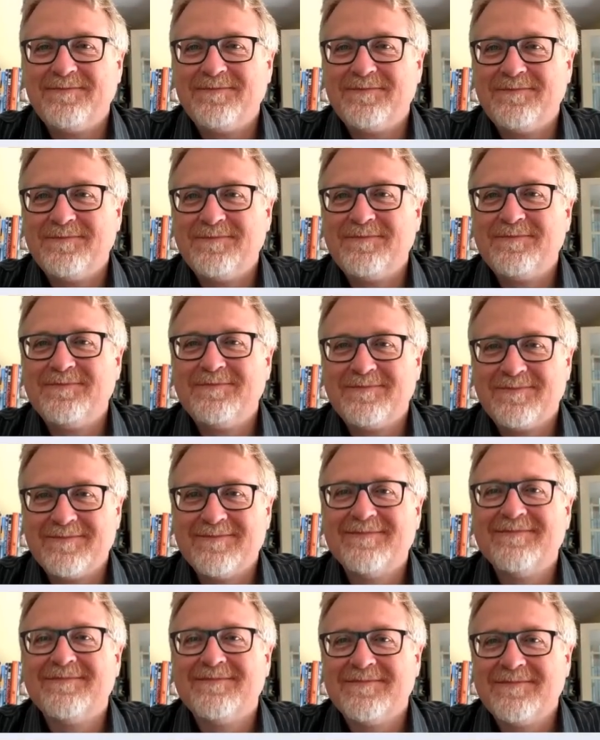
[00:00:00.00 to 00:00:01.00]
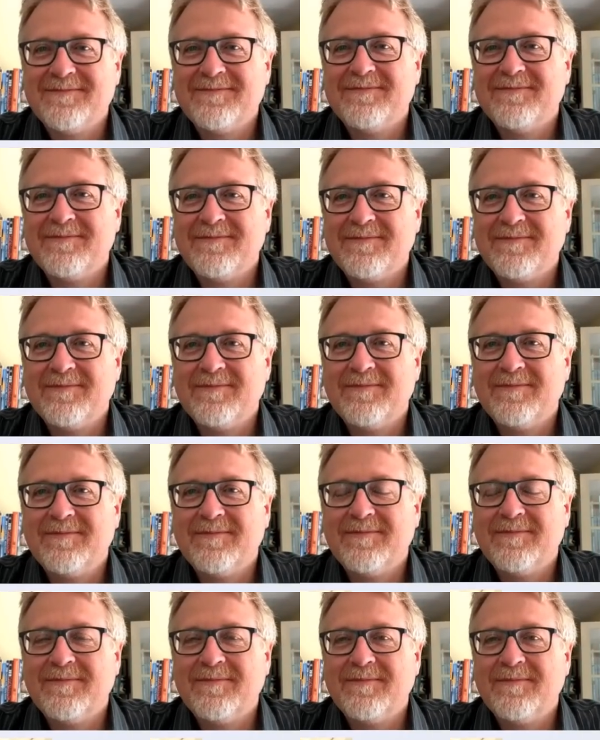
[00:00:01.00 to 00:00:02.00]

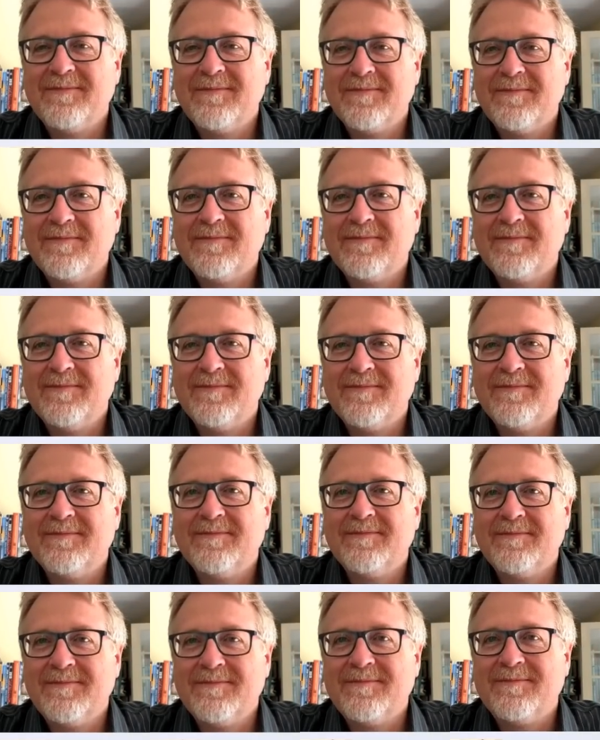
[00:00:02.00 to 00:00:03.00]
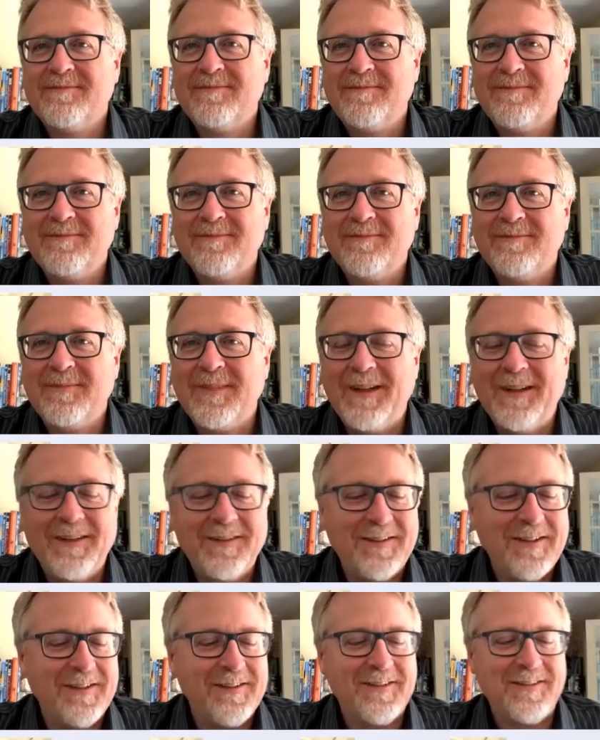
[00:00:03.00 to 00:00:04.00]

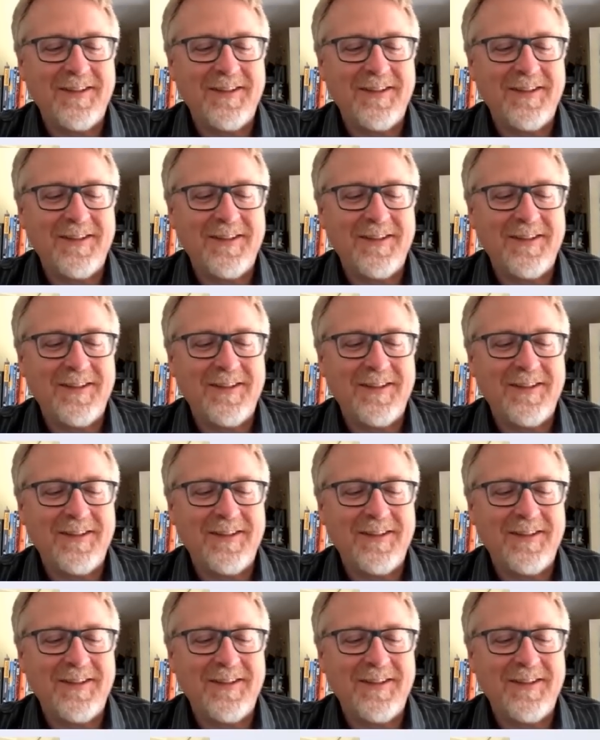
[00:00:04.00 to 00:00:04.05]
(not speaking)